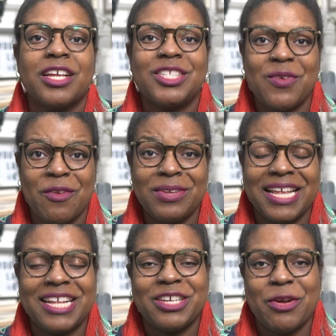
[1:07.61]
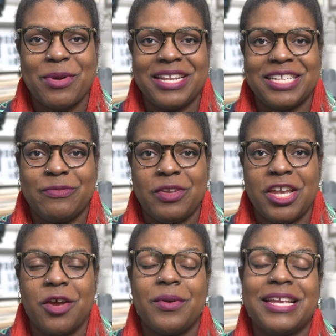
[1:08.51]
So everything I talk about in this
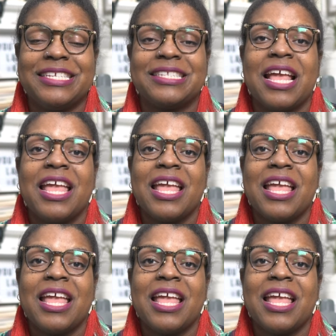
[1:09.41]
video is